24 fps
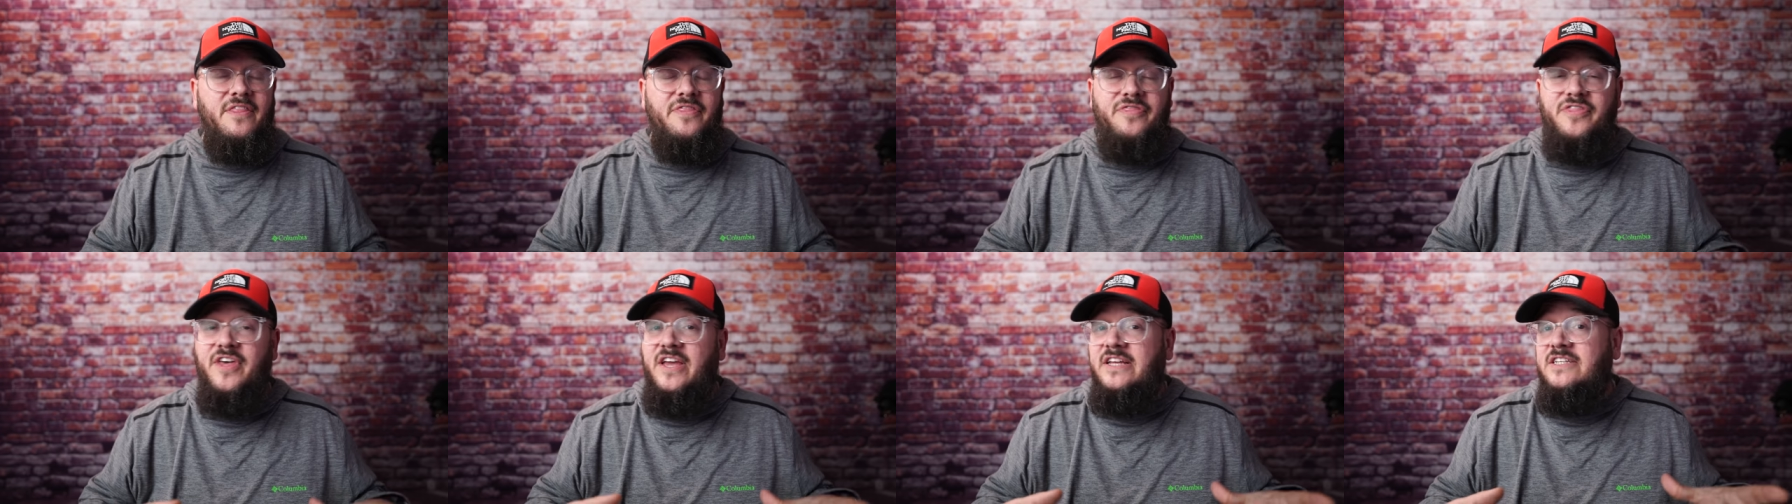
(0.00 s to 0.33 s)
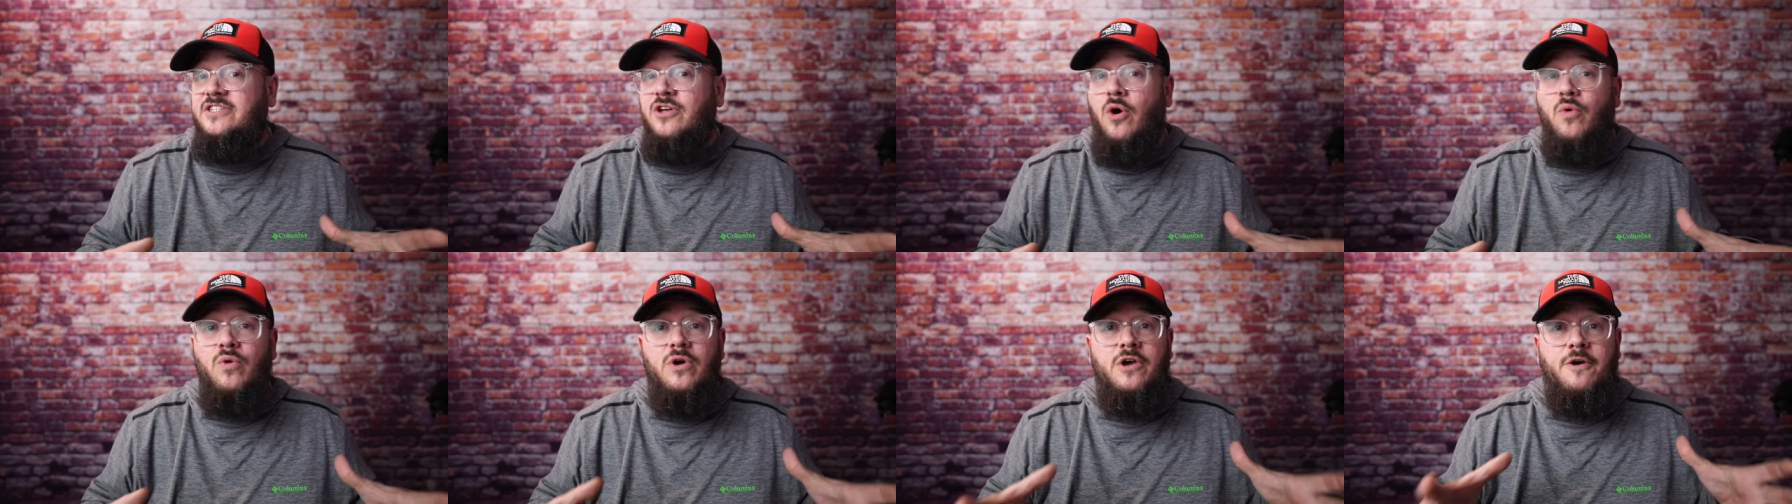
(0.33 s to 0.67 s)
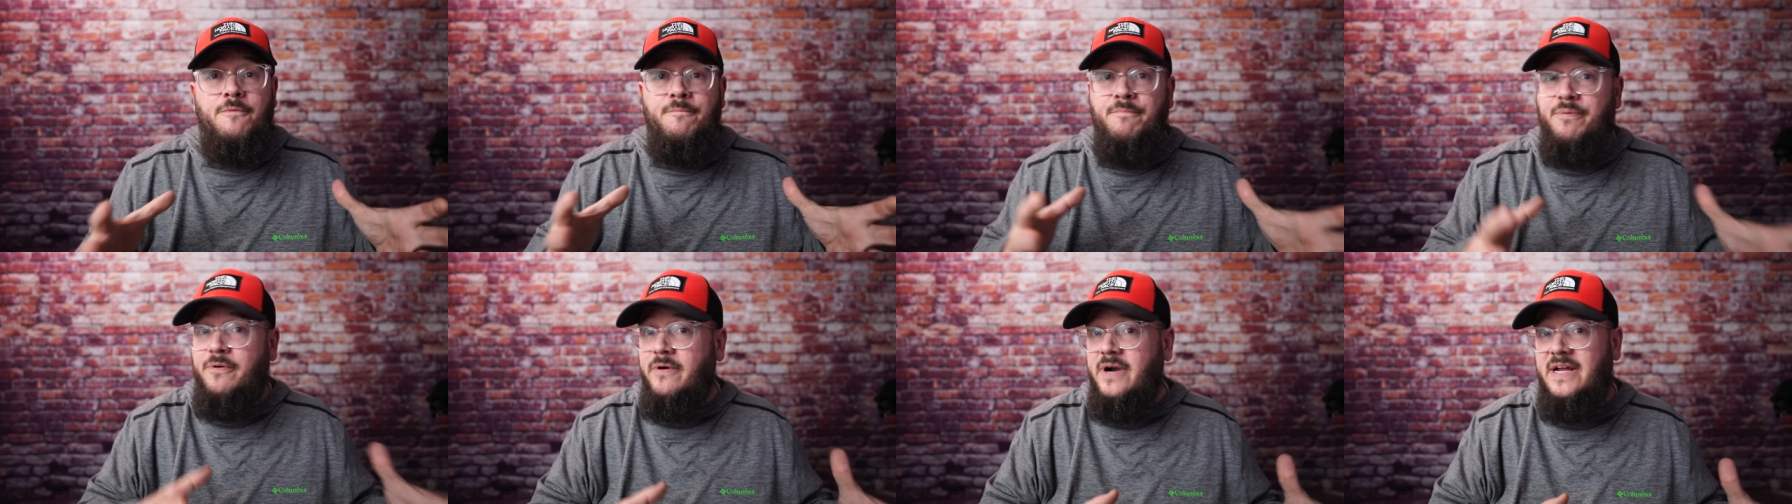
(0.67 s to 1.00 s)
they don't
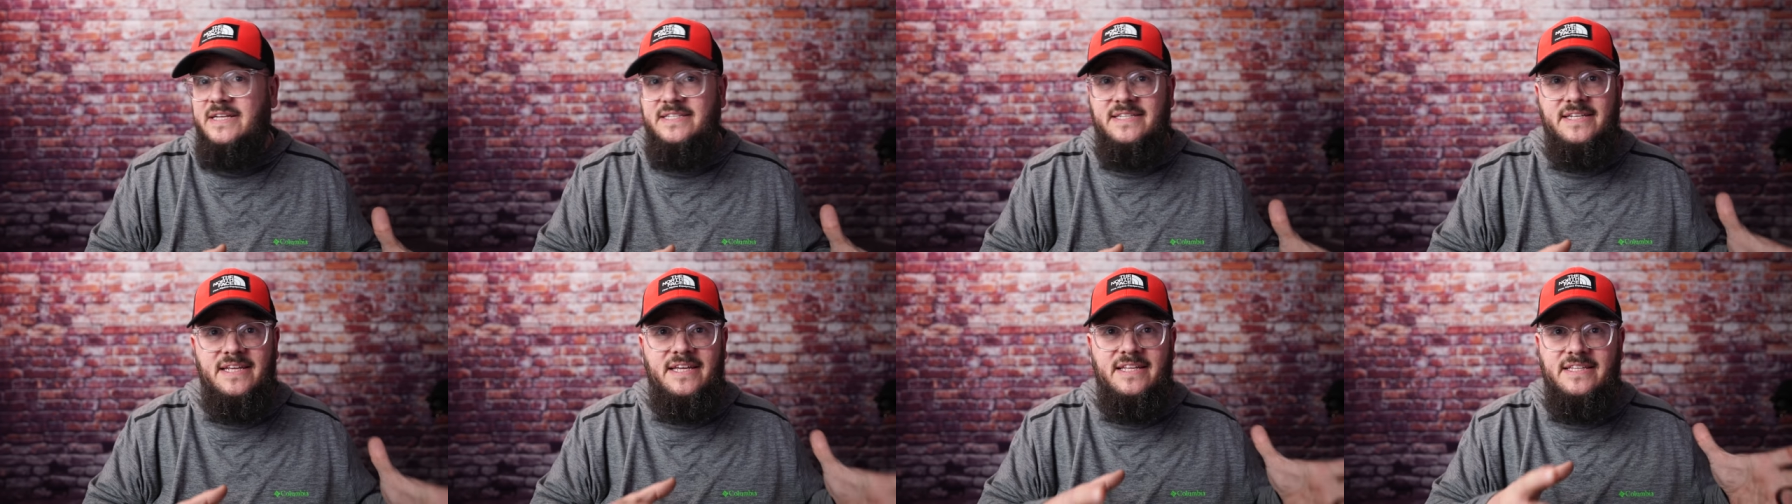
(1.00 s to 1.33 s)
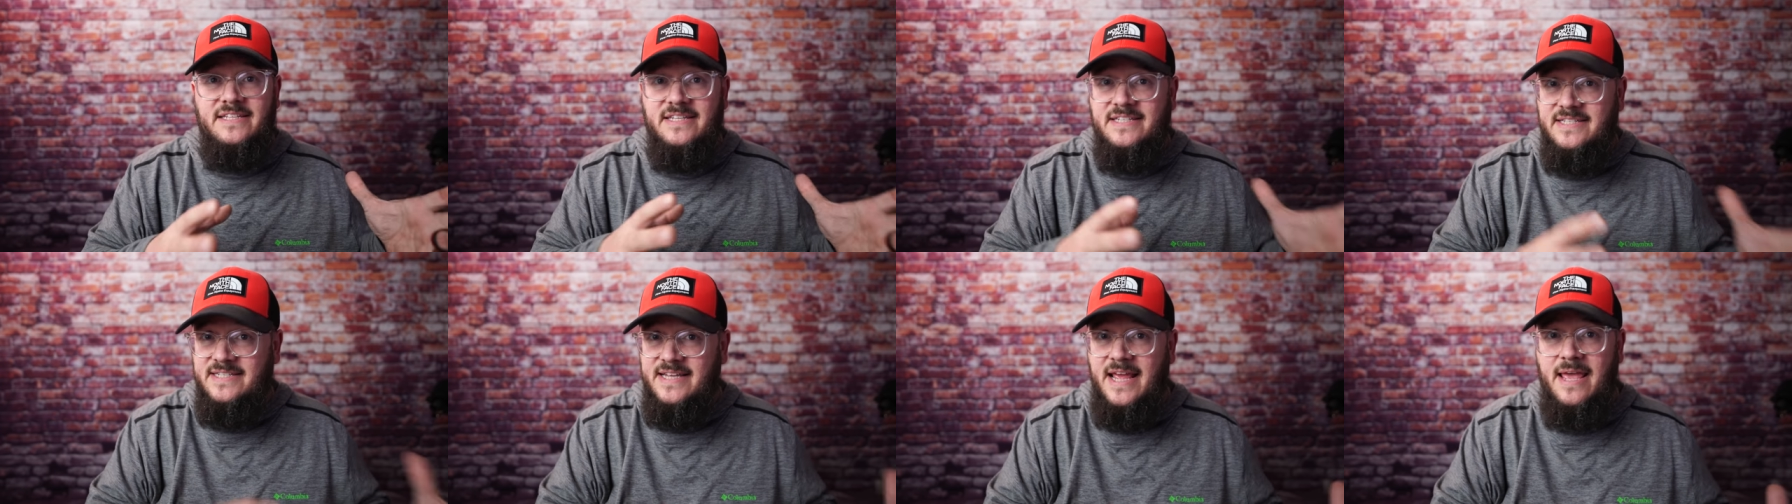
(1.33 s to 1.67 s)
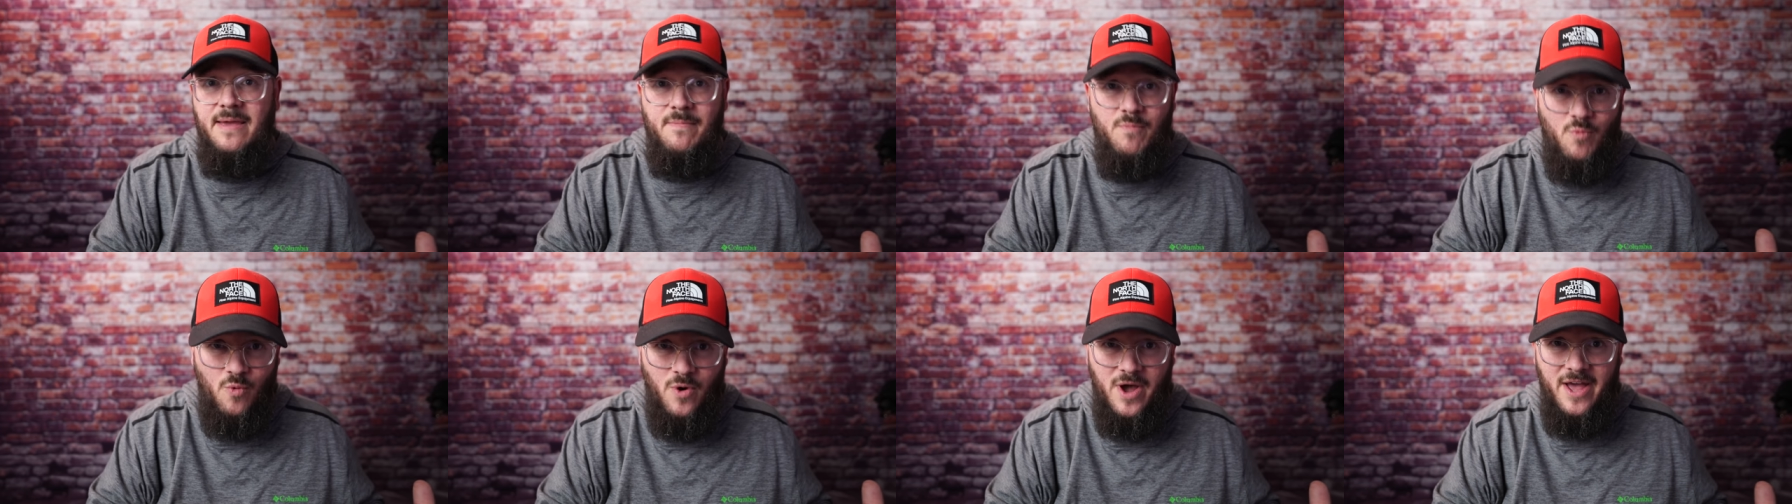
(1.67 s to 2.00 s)
compress in the
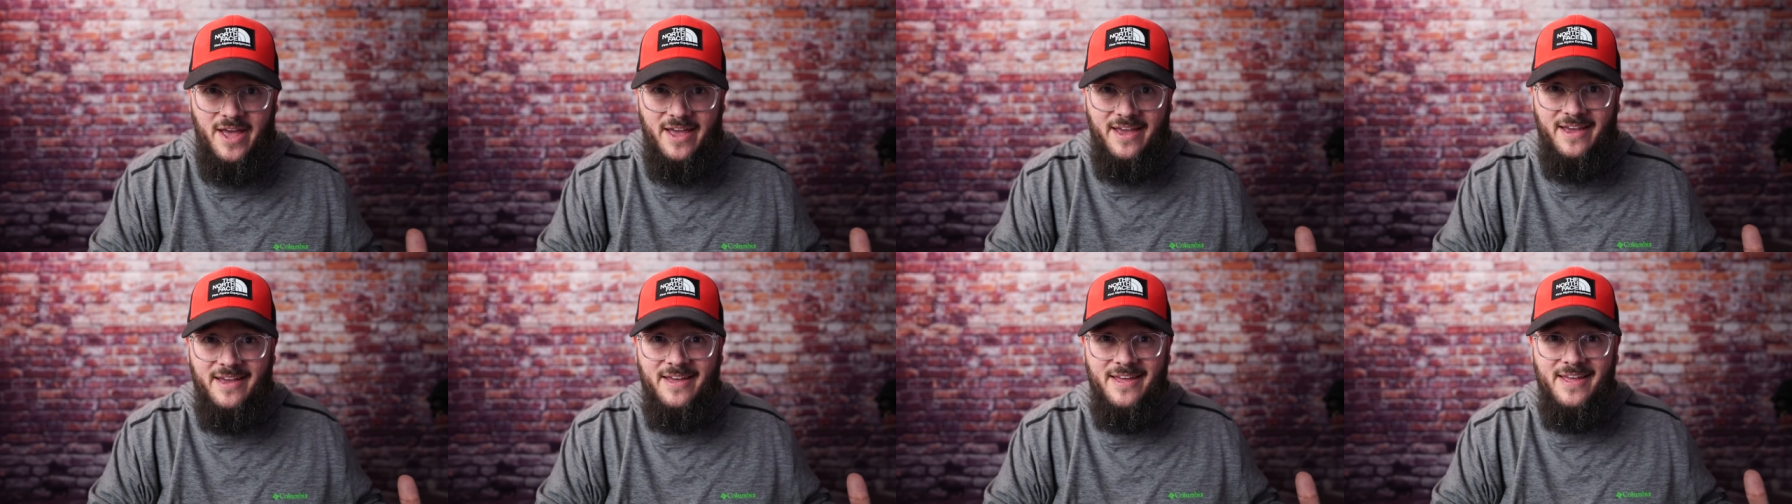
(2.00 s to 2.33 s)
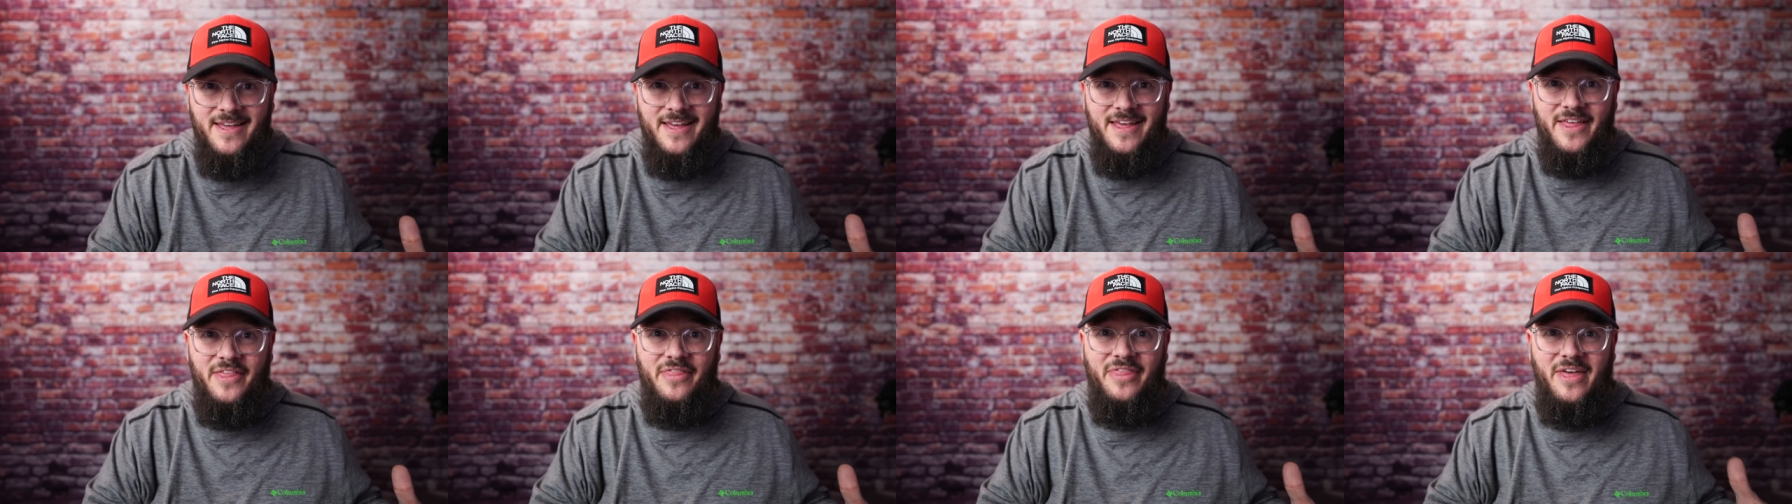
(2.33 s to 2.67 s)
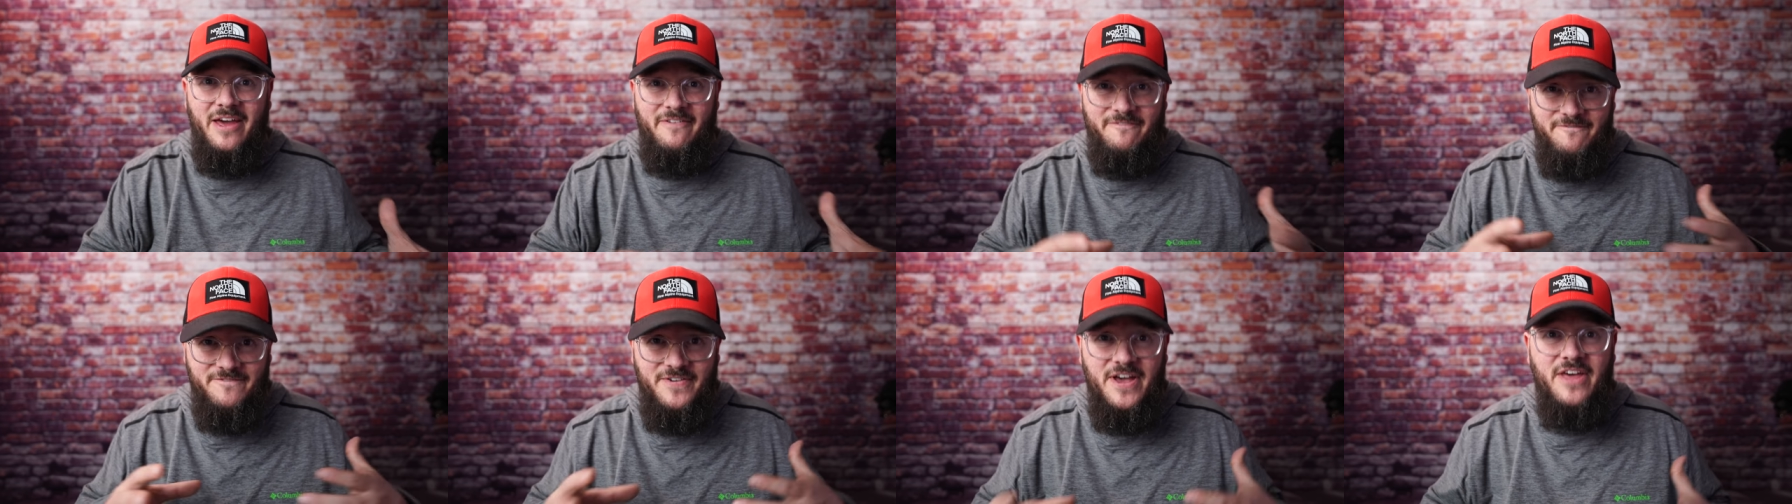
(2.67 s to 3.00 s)
same way
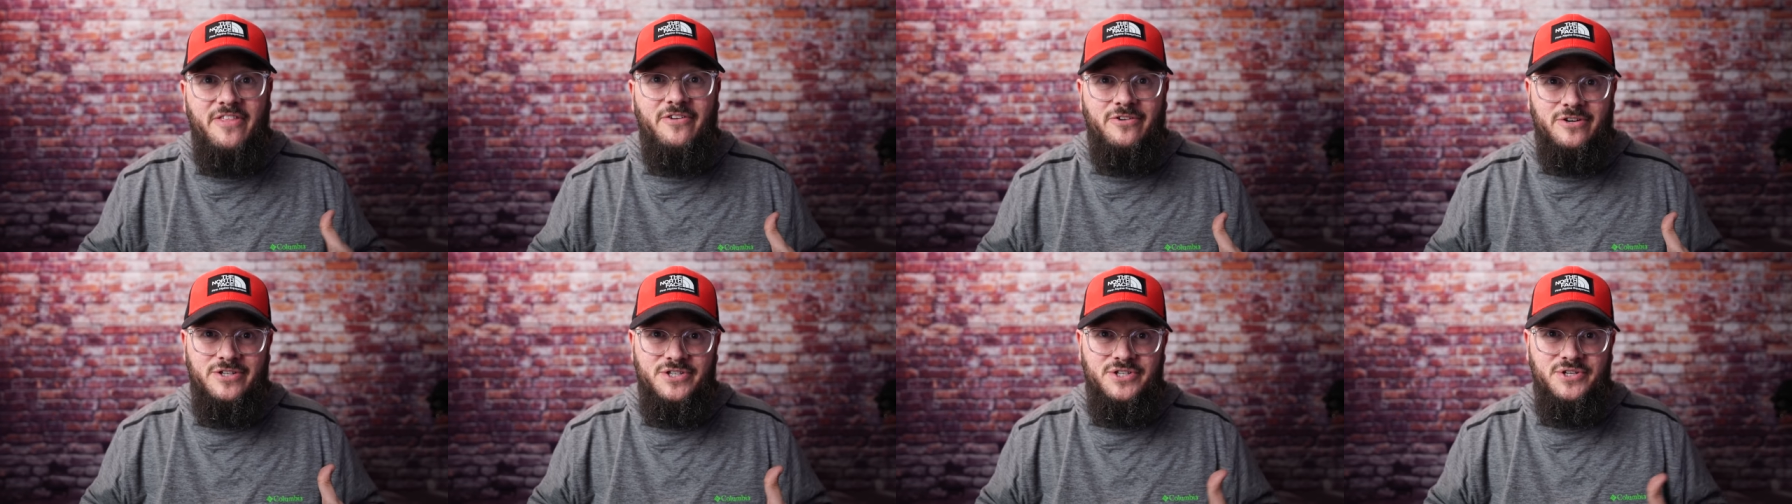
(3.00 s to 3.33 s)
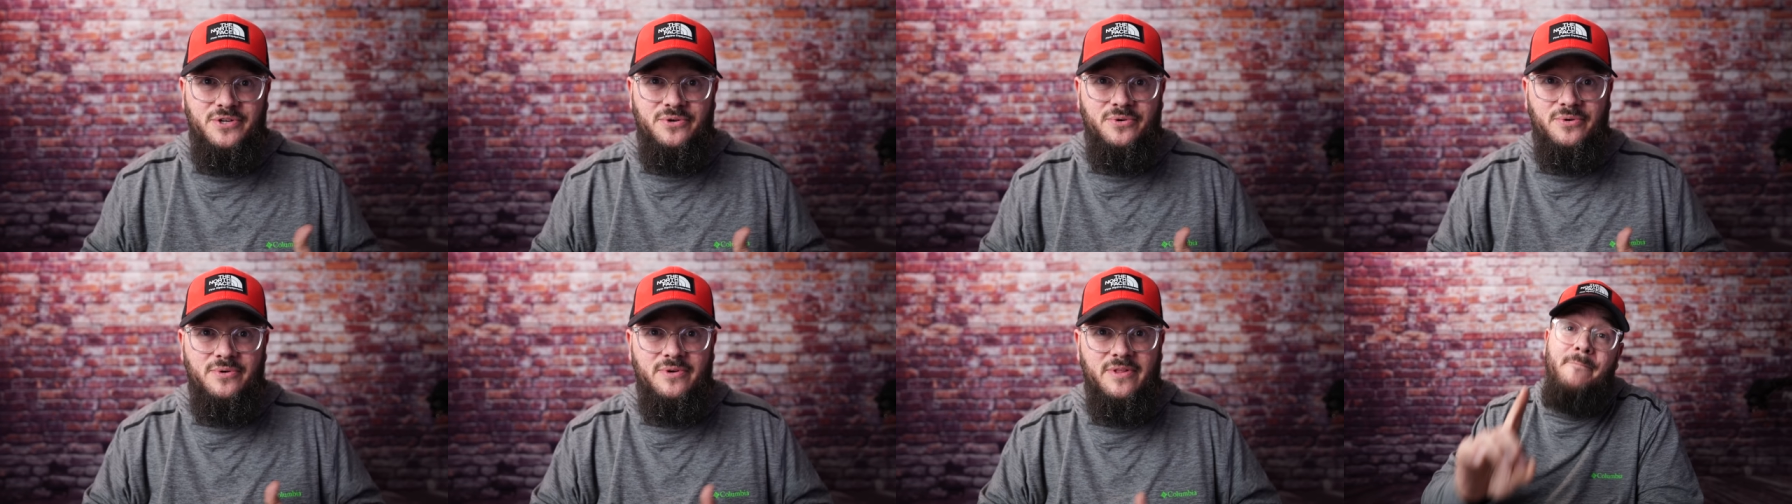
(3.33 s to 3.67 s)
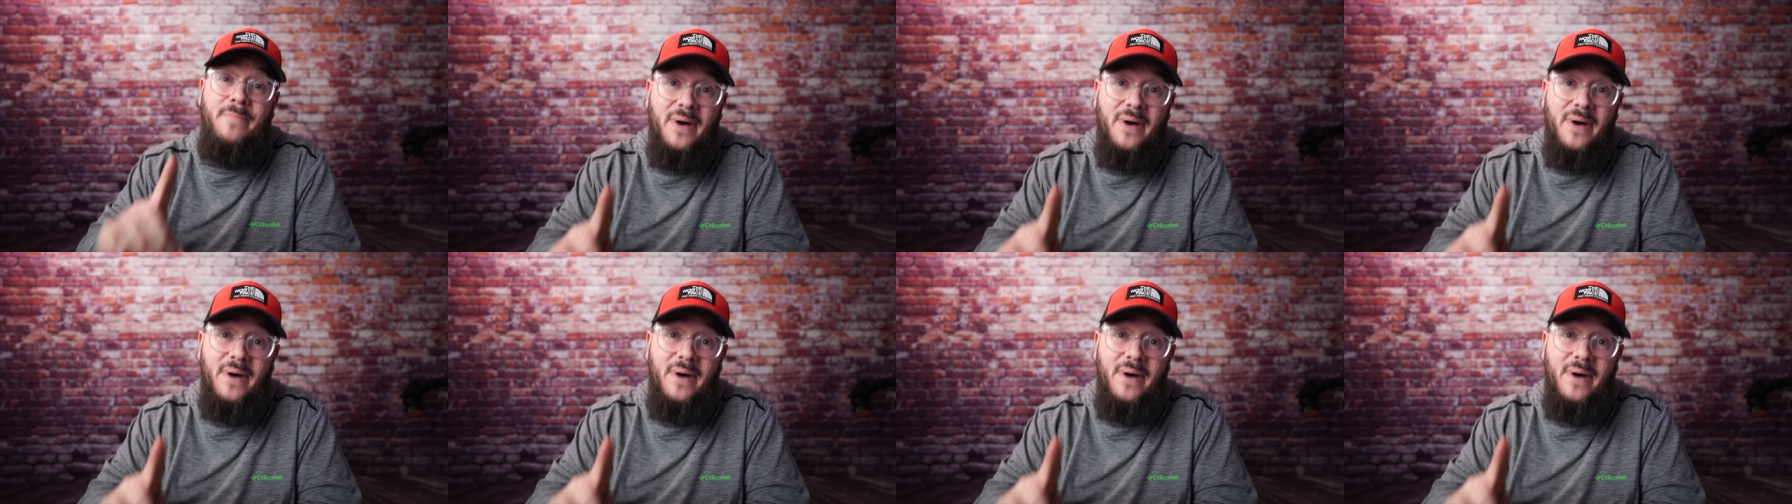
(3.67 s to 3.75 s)
that feathers do.